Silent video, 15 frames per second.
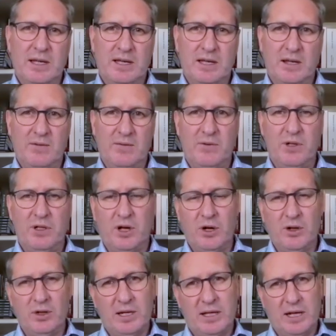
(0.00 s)
And that if we
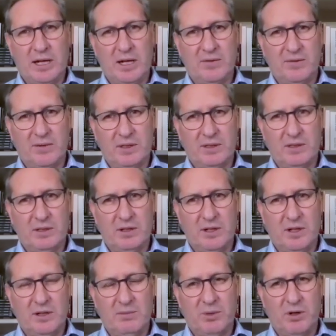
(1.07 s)
don't get out of it,
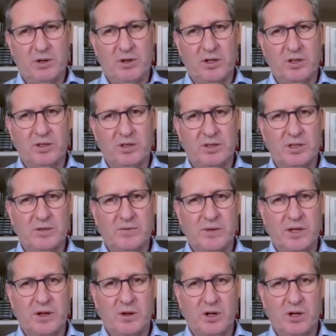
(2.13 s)
the prognosis for the
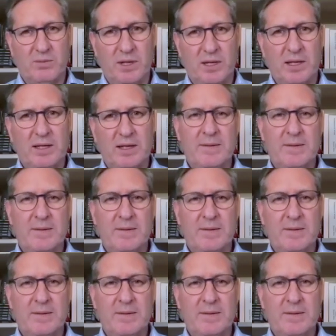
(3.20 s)
economy